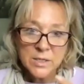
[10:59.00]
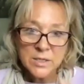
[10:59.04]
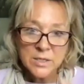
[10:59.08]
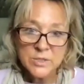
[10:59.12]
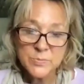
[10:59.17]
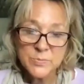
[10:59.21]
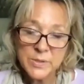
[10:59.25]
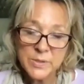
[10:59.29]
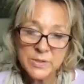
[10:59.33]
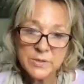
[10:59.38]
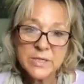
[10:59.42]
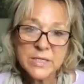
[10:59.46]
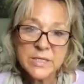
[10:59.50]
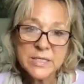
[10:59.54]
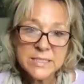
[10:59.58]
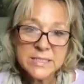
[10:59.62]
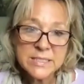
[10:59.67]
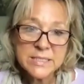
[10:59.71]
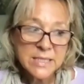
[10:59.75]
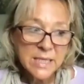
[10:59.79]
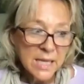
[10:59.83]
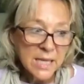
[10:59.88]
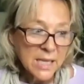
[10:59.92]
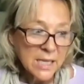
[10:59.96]
Spirit
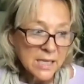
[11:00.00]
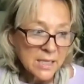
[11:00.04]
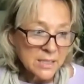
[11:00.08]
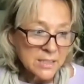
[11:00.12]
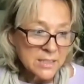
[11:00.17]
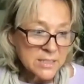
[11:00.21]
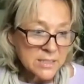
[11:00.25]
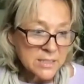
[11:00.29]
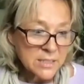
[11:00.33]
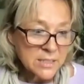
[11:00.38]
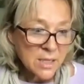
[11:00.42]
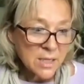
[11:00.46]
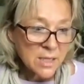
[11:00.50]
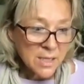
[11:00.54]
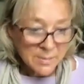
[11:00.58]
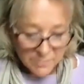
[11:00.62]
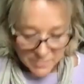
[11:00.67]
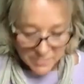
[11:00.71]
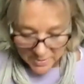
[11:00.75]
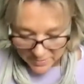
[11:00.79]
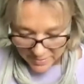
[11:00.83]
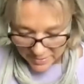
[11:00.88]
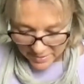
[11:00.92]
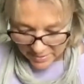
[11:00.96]
is saying at this
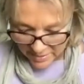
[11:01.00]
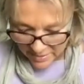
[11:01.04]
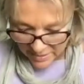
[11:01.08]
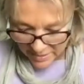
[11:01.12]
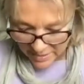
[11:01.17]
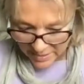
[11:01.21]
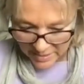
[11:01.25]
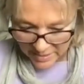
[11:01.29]
time that there,